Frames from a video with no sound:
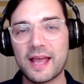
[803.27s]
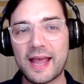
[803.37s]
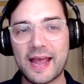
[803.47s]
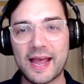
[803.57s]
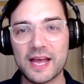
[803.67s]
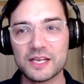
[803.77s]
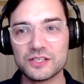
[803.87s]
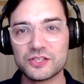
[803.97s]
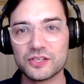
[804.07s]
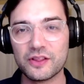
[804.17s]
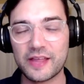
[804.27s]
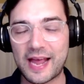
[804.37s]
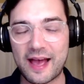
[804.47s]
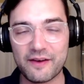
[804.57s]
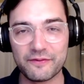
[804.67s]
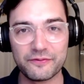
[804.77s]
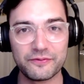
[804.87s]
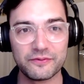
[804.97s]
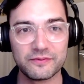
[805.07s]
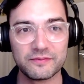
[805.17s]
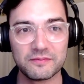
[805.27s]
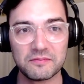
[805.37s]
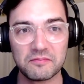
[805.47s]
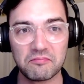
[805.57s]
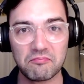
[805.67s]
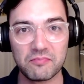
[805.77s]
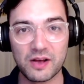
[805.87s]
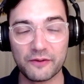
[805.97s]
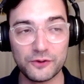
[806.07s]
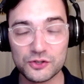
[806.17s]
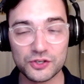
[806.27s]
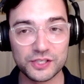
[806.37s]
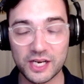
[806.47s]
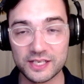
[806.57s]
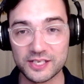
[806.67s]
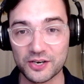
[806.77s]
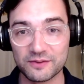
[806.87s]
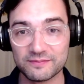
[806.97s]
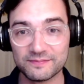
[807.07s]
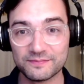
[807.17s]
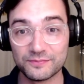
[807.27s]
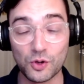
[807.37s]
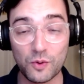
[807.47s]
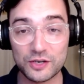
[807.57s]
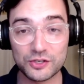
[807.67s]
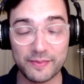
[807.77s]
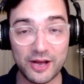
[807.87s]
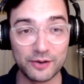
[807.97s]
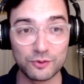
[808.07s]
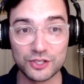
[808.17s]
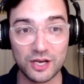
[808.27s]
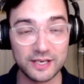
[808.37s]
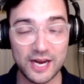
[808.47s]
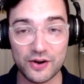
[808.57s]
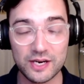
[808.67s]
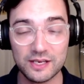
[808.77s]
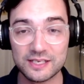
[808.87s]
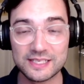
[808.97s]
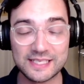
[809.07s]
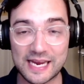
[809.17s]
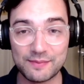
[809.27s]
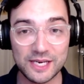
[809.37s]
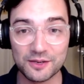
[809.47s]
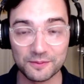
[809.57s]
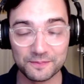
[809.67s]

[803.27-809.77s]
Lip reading: And they have a future to consider. No question about it. Rashawn Gary, same deal.